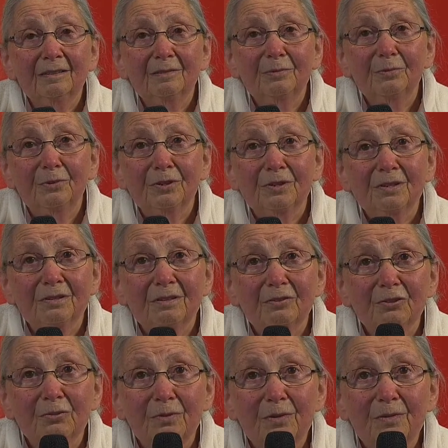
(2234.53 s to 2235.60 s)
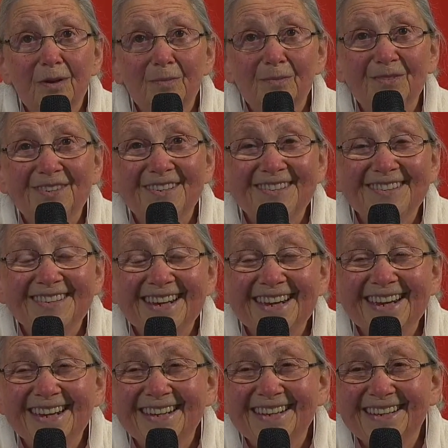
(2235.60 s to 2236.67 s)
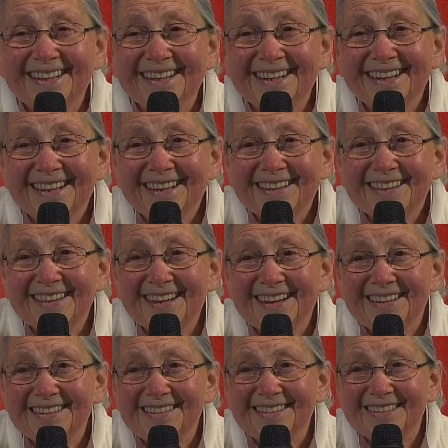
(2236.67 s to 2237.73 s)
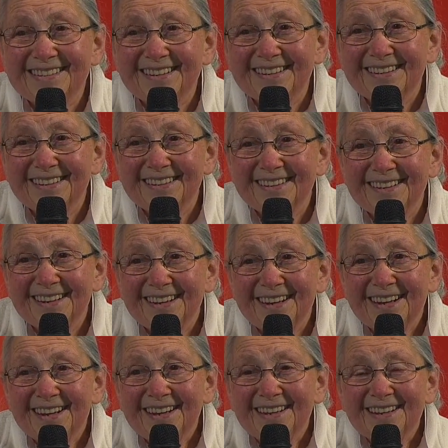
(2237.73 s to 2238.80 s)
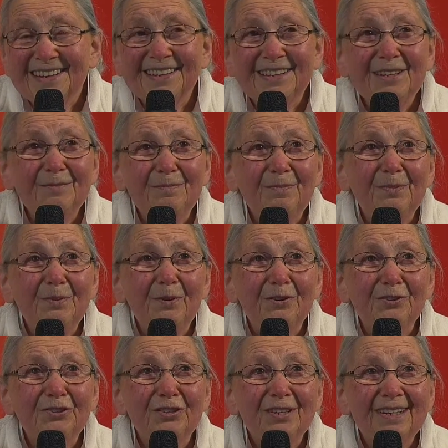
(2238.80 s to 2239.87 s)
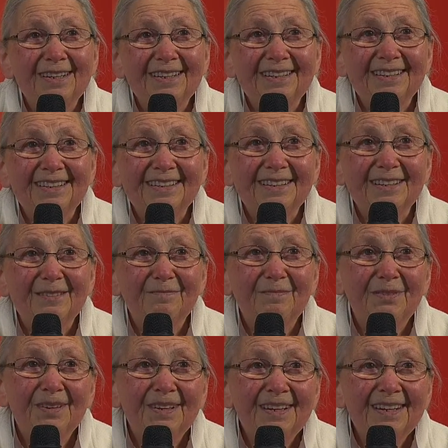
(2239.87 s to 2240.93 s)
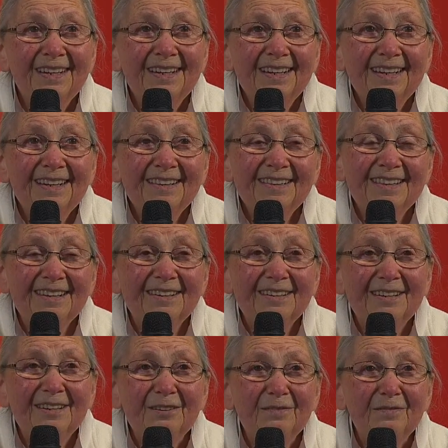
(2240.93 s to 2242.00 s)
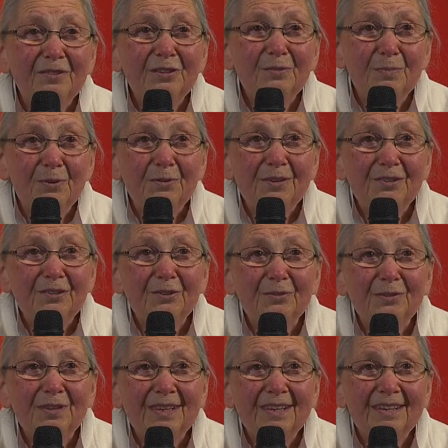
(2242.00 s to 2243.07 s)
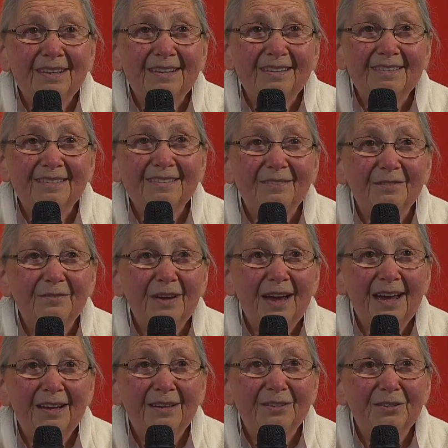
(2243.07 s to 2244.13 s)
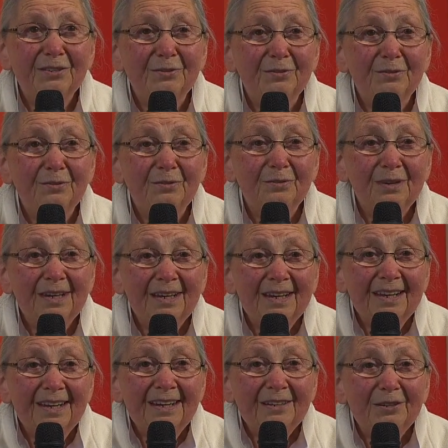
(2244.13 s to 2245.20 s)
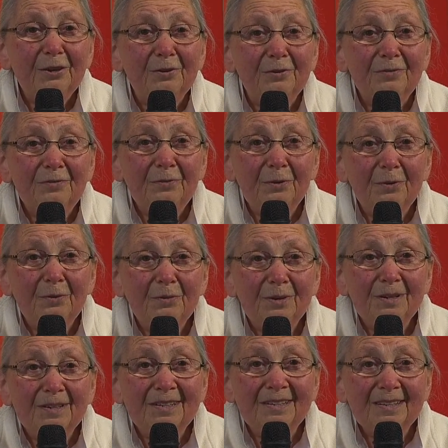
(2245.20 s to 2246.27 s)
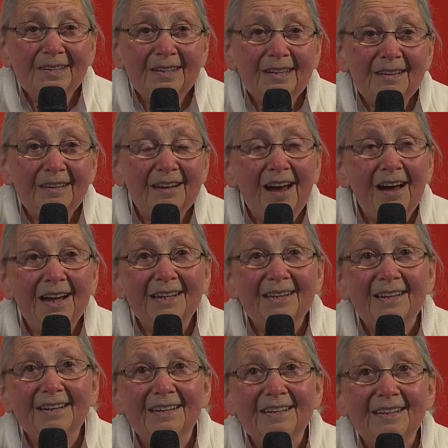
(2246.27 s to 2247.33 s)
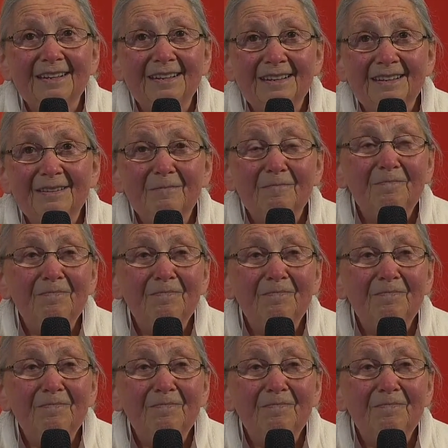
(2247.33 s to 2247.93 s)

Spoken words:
what Sri Ram was saying, that keep watching and keep thinking of spiritual things, of how to go forward lightly